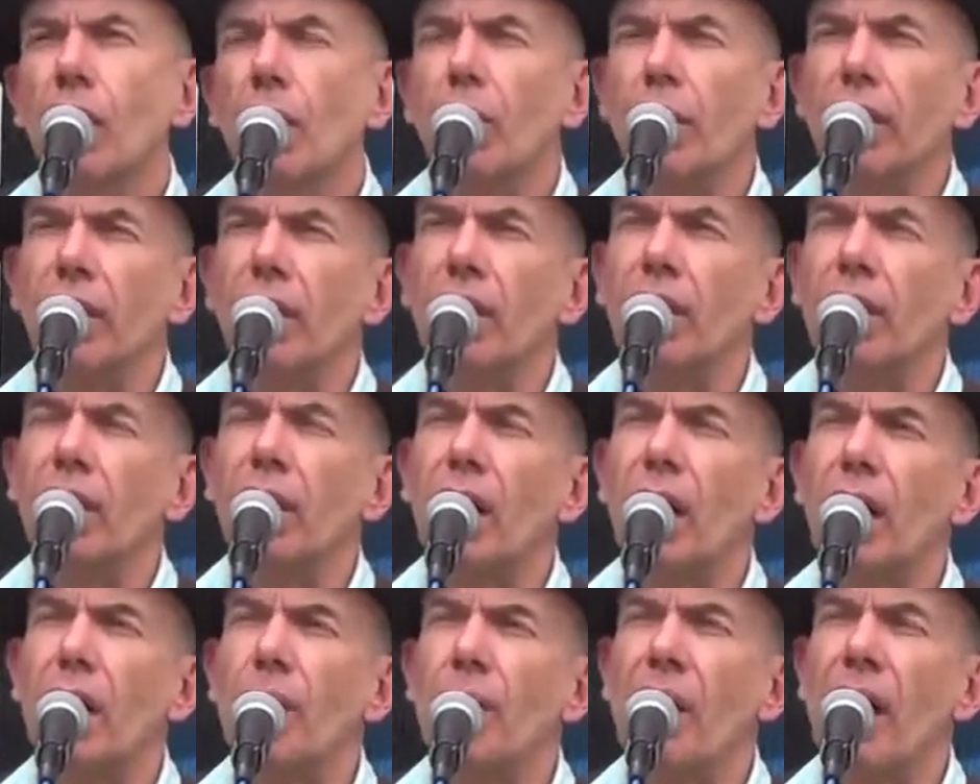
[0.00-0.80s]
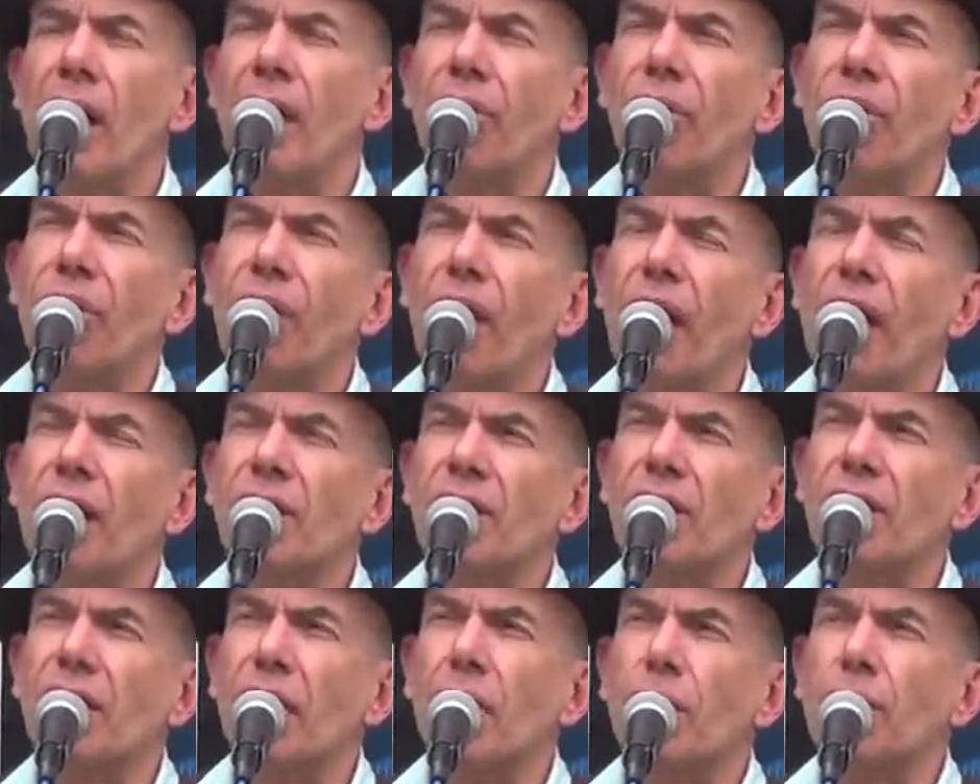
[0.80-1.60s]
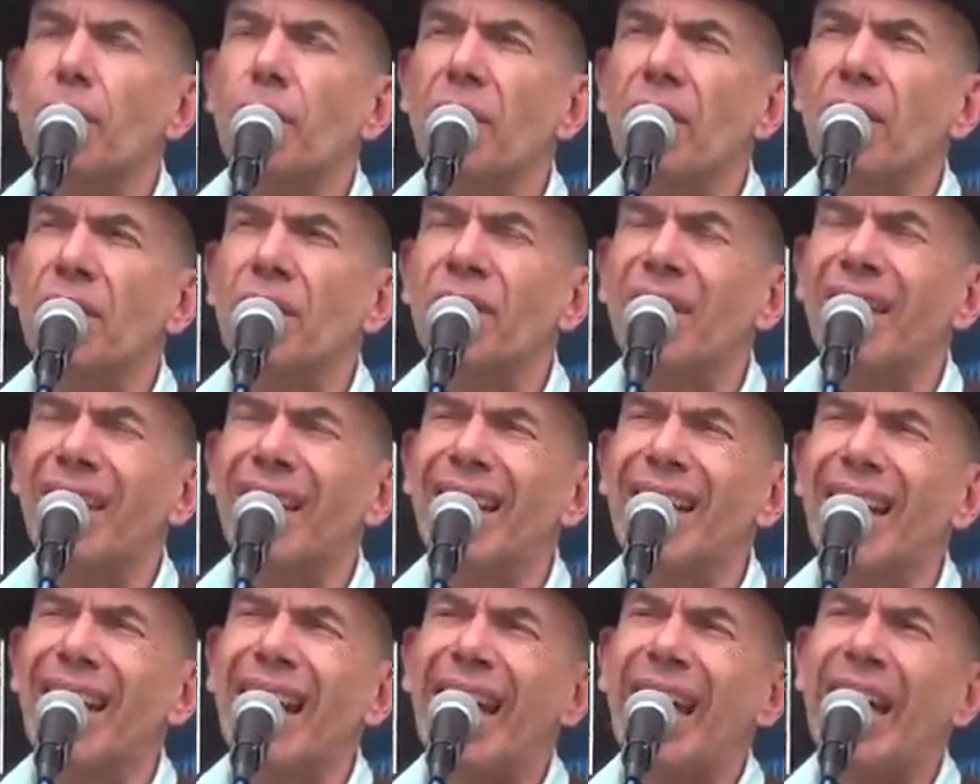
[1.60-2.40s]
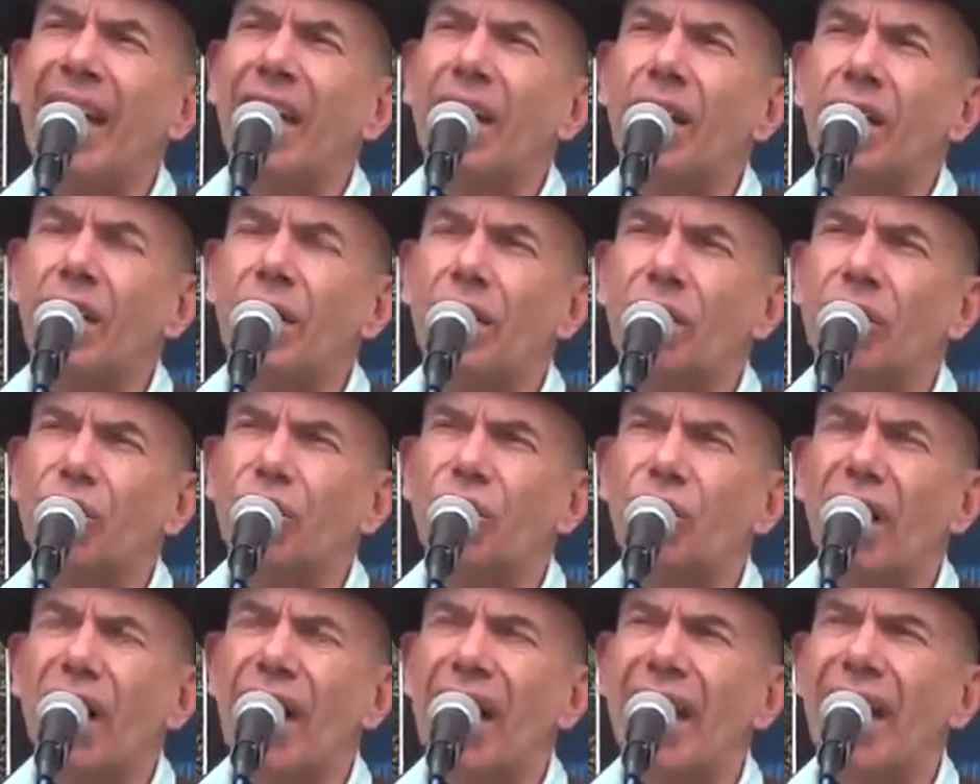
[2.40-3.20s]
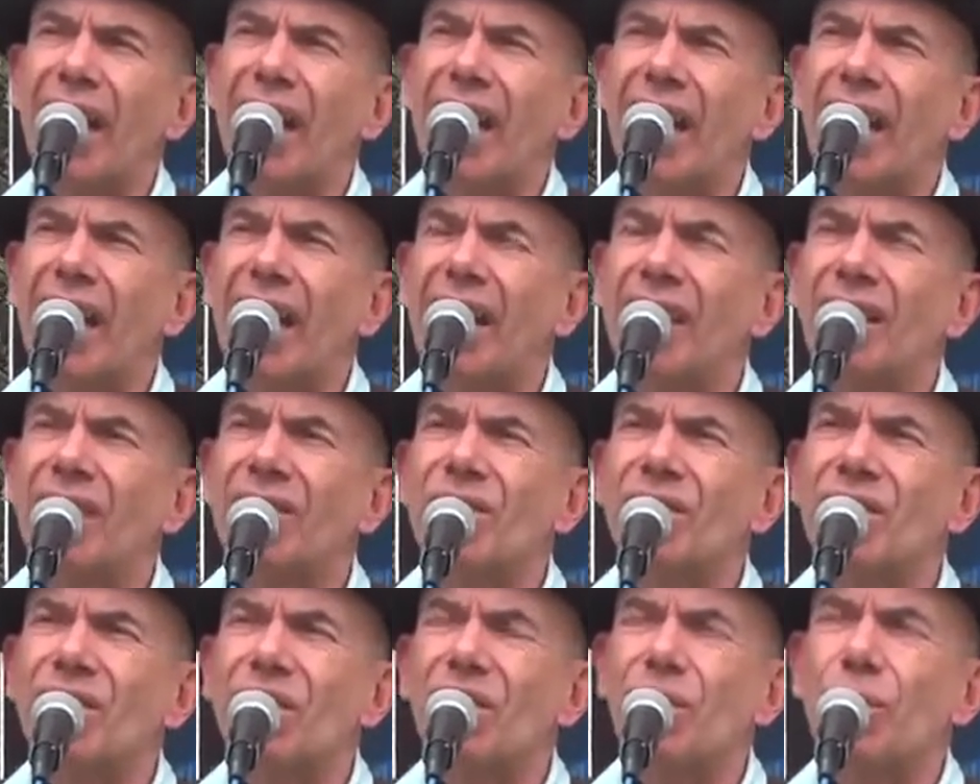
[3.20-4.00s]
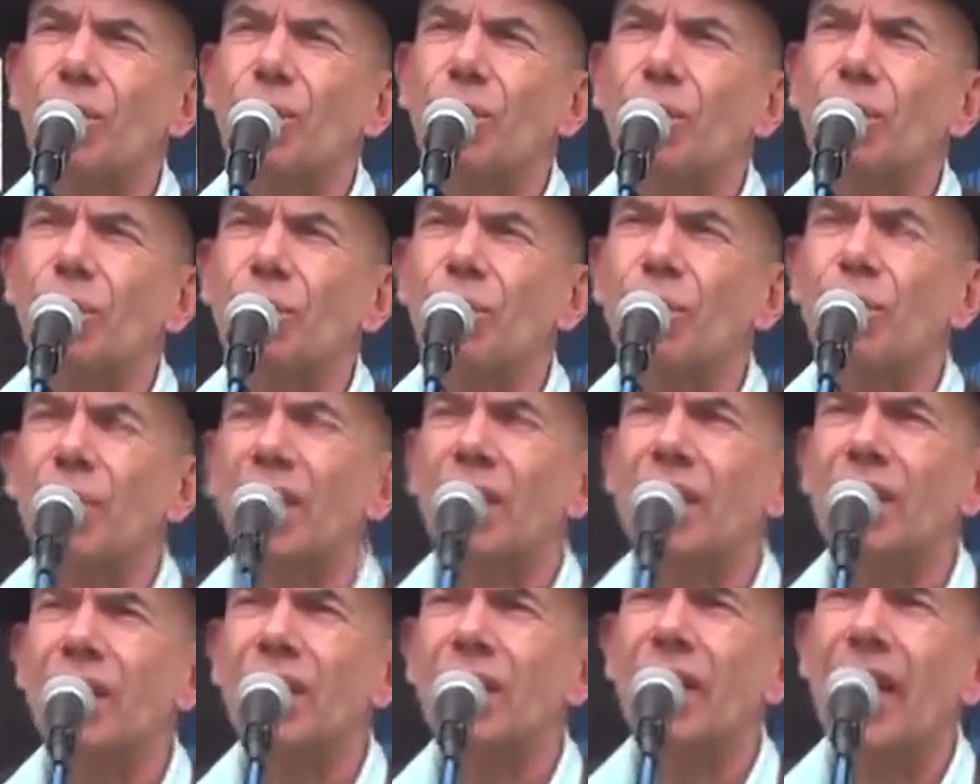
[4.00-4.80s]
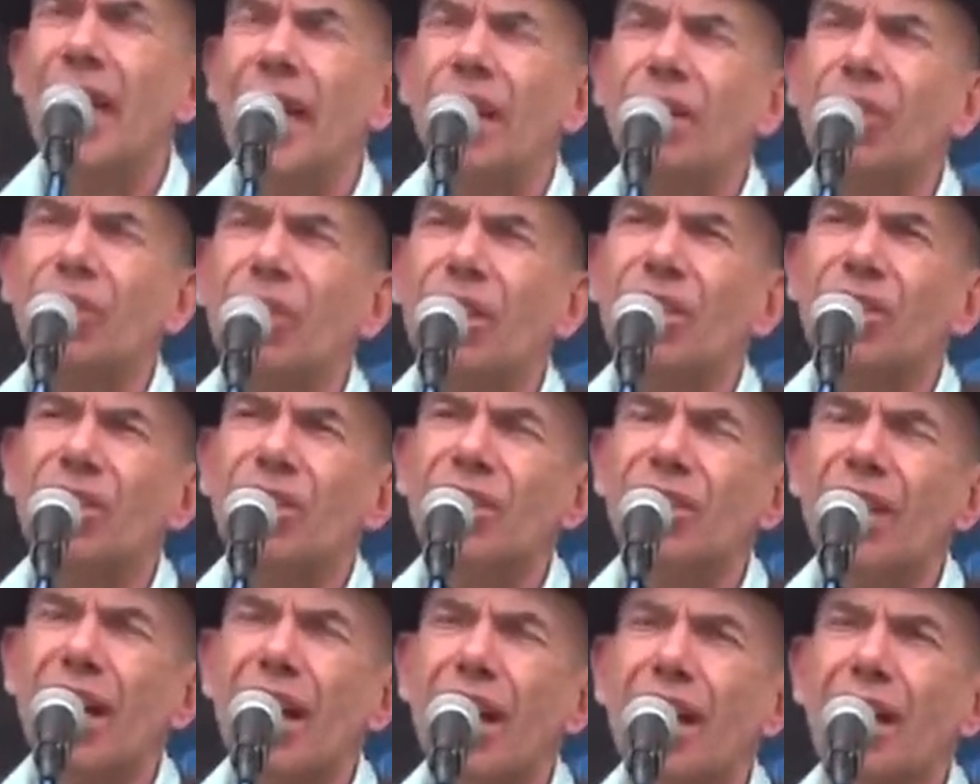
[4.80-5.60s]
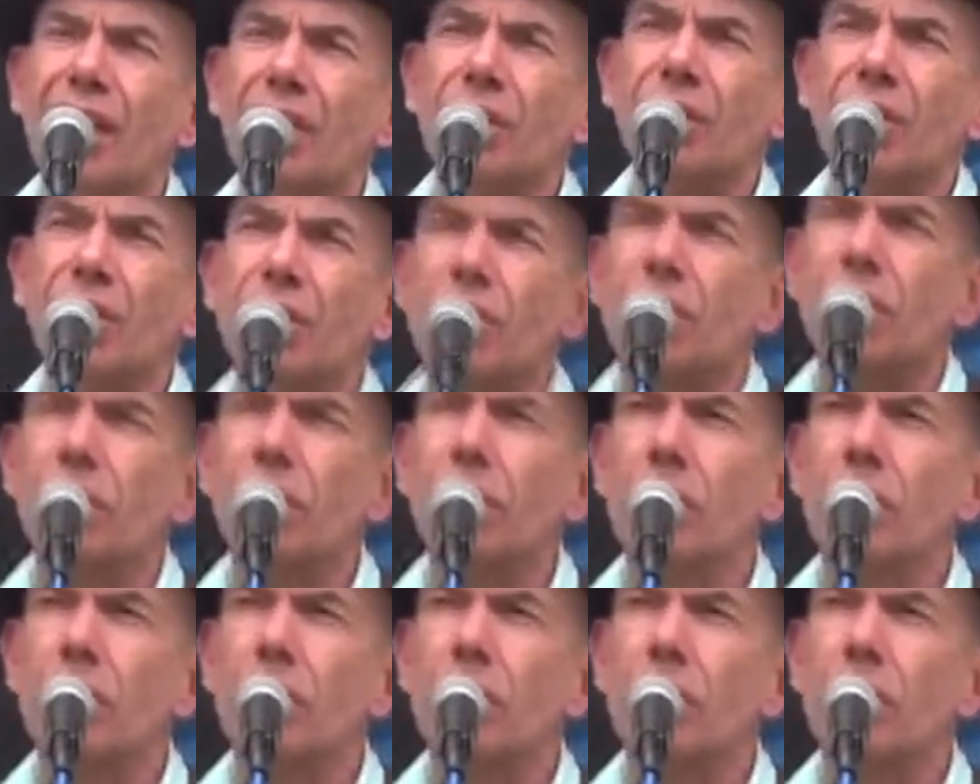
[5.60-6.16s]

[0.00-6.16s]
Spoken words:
with all my thoughts up in the air, trying to connect the dots.